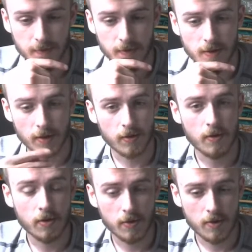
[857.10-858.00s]
Let's
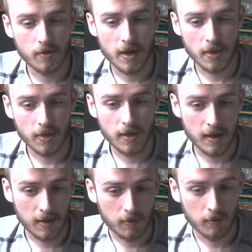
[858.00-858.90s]
go through and
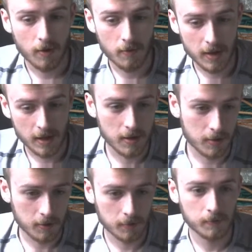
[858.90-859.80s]
see what we can
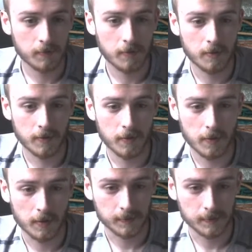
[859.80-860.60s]
do moving forward.